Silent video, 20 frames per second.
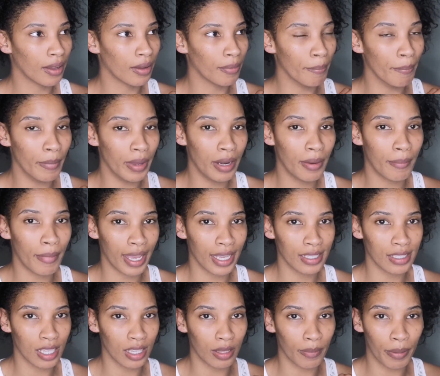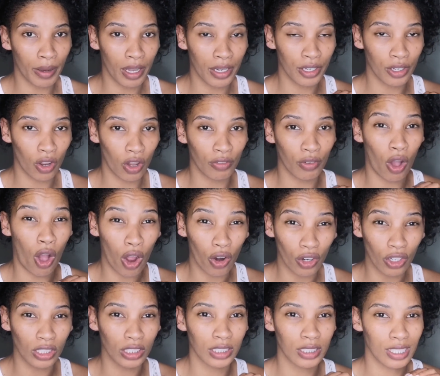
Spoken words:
minimizing the burden of oral